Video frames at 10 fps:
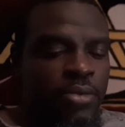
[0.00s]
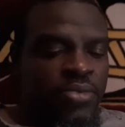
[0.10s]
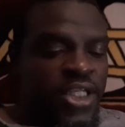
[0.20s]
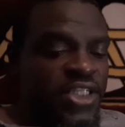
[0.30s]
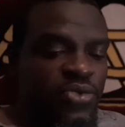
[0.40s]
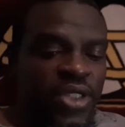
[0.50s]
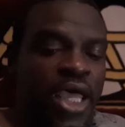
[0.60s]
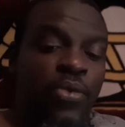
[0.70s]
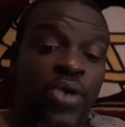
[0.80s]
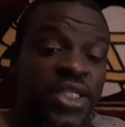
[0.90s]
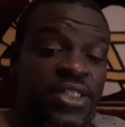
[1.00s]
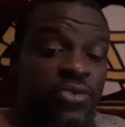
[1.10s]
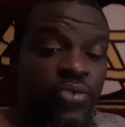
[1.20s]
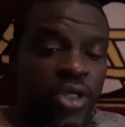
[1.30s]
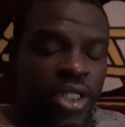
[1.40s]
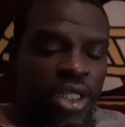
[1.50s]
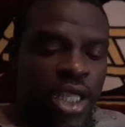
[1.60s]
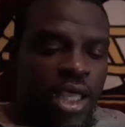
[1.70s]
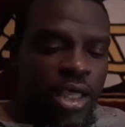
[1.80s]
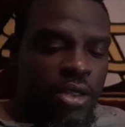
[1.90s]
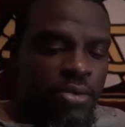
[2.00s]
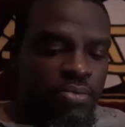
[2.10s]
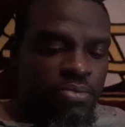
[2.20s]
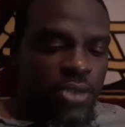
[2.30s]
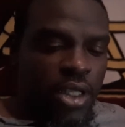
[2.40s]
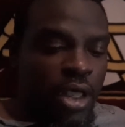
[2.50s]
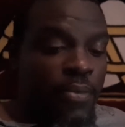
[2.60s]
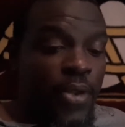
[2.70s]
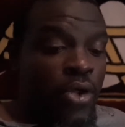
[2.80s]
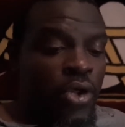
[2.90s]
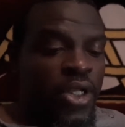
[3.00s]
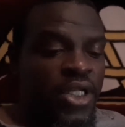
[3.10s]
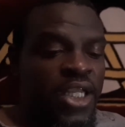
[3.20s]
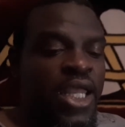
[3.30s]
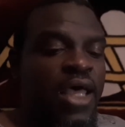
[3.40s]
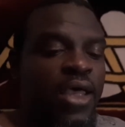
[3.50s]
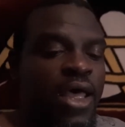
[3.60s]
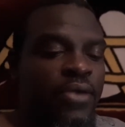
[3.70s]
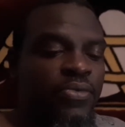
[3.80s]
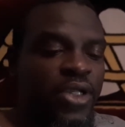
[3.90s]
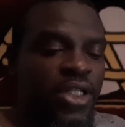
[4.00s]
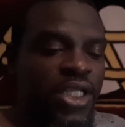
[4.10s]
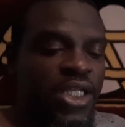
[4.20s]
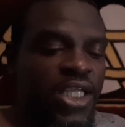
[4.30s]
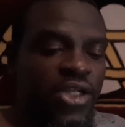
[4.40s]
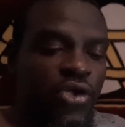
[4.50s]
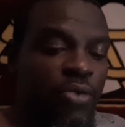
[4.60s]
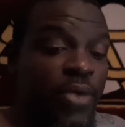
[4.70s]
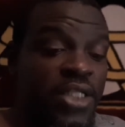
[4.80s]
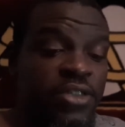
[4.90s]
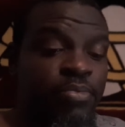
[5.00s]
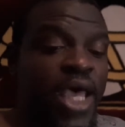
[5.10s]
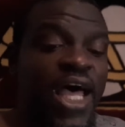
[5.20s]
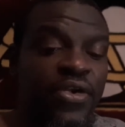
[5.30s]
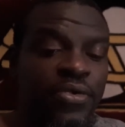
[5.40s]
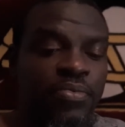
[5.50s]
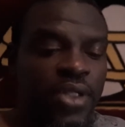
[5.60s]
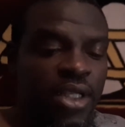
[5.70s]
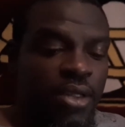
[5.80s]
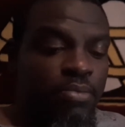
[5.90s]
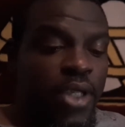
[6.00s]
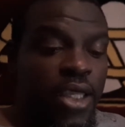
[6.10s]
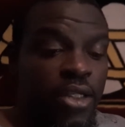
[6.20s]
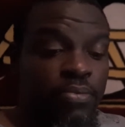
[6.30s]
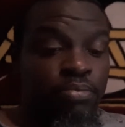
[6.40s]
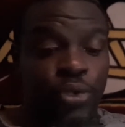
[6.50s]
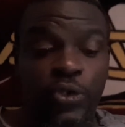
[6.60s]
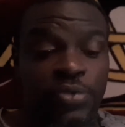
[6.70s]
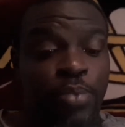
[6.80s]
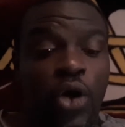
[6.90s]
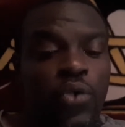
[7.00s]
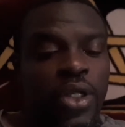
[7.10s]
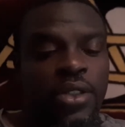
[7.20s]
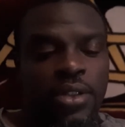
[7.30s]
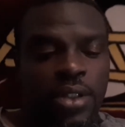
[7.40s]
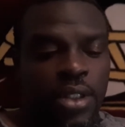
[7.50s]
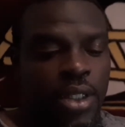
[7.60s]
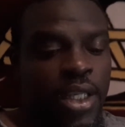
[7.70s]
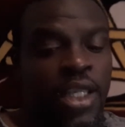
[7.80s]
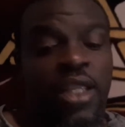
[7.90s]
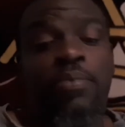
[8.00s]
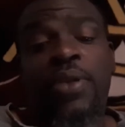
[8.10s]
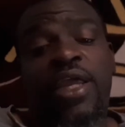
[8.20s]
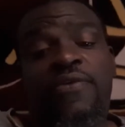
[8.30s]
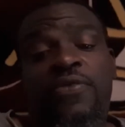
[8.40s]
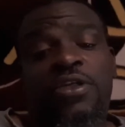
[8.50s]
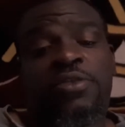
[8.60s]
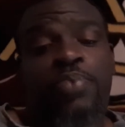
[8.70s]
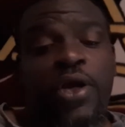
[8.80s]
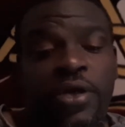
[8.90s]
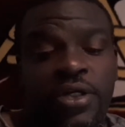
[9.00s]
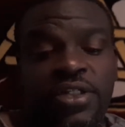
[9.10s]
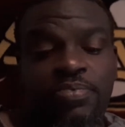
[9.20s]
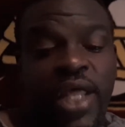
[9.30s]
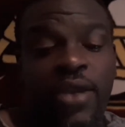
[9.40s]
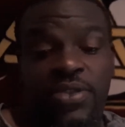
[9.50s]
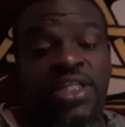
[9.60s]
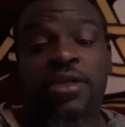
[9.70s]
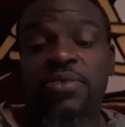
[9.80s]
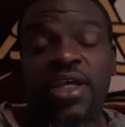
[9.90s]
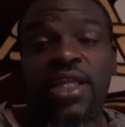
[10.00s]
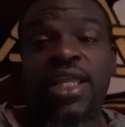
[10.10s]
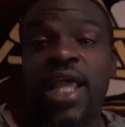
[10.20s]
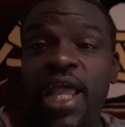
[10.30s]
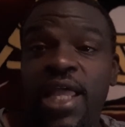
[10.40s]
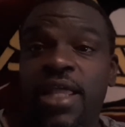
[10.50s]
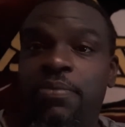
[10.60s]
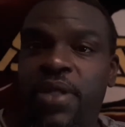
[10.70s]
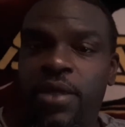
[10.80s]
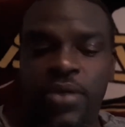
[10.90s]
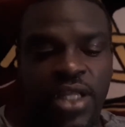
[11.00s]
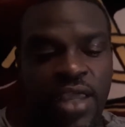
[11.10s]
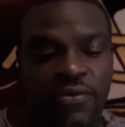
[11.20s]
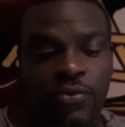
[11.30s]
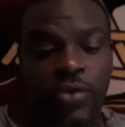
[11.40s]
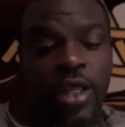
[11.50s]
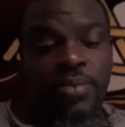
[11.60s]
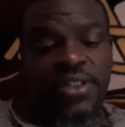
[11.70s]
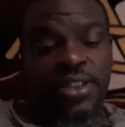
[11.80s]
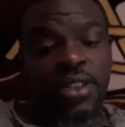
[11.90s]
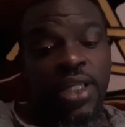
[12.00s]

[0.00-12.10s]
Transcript: This one I wasn't really up on, and I really didn't know much about him. But Bruce Bowen, and he played for the Spurs back to Tim Duncan, and he played with David Robinson,